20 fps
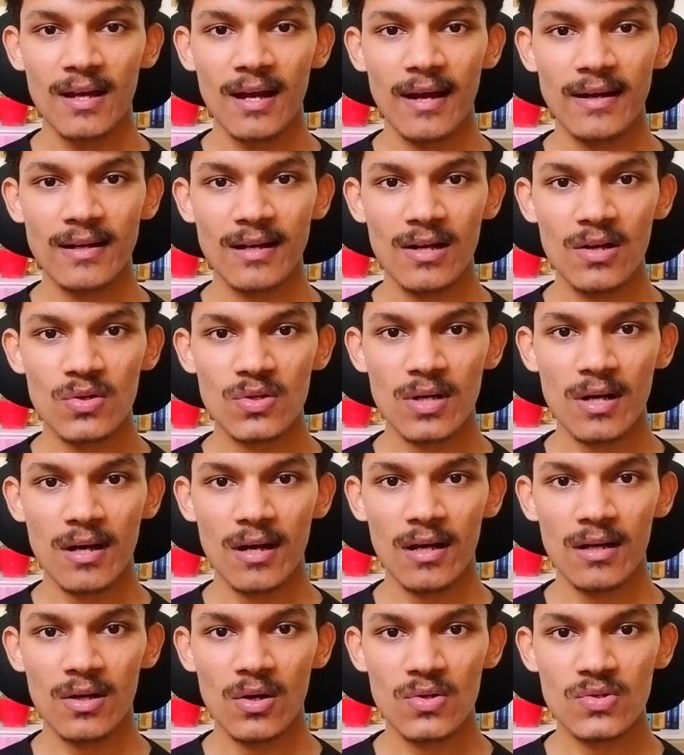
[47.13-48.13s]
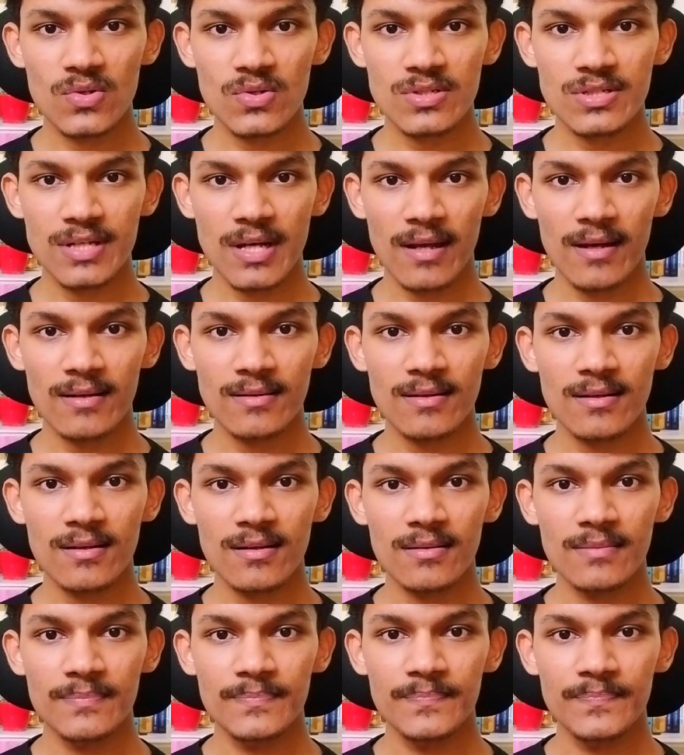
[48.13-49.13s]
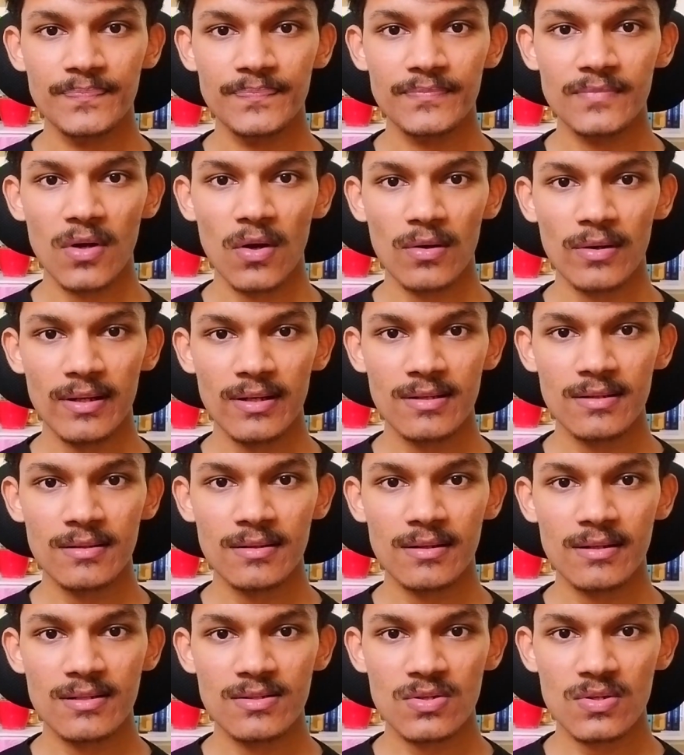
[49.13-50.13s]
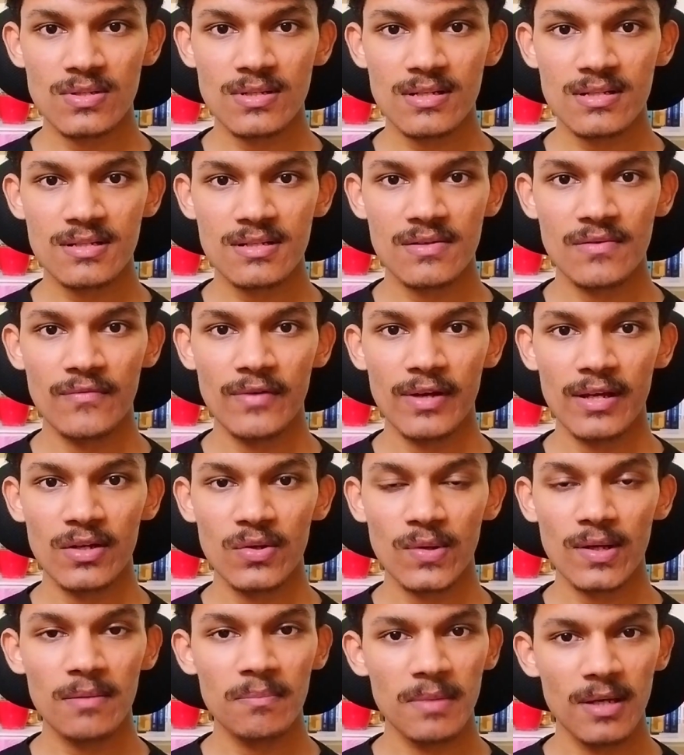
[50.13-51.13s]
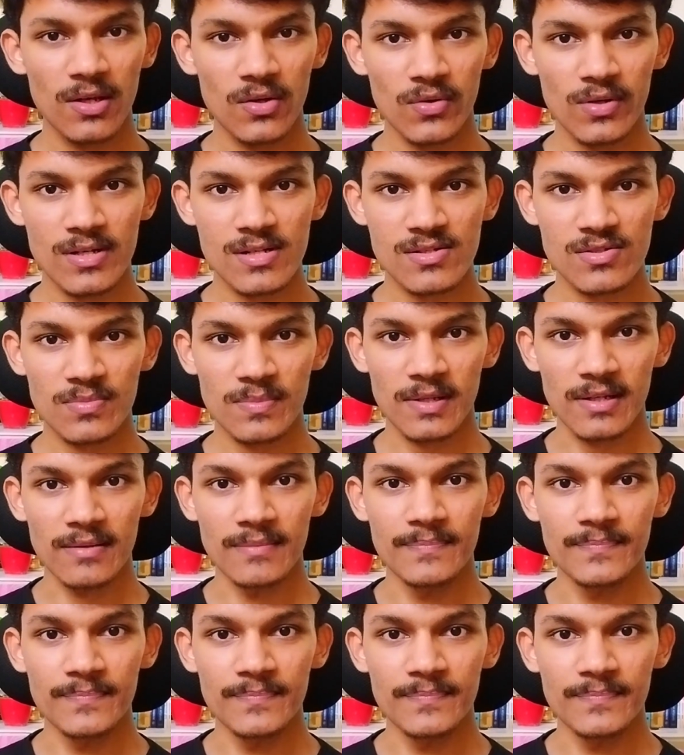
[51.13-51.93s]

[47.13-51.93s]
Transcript: And I'll also share the online resources where you can make your resume.